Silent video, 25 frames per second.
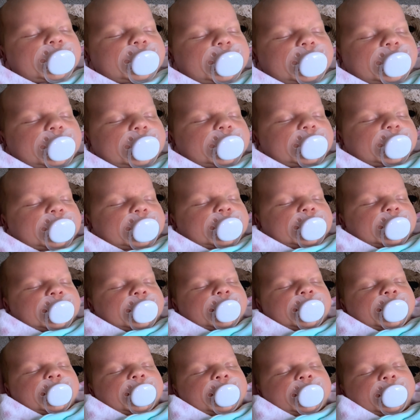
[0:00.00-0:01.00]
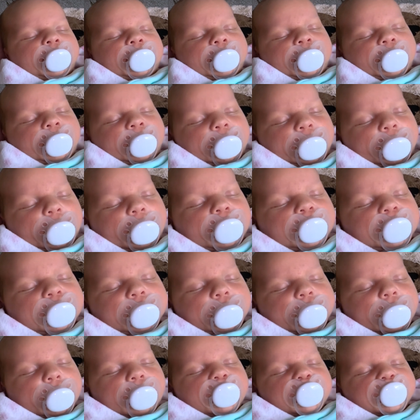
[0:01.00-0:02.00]
That put Joe at ease, and she
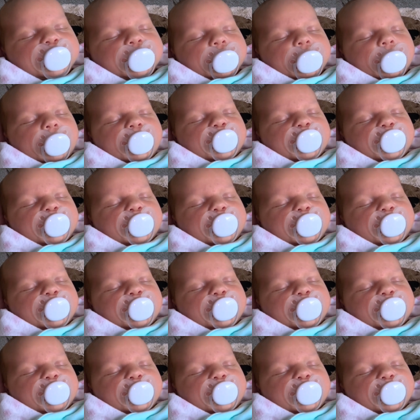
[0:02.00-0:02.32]
laughed too,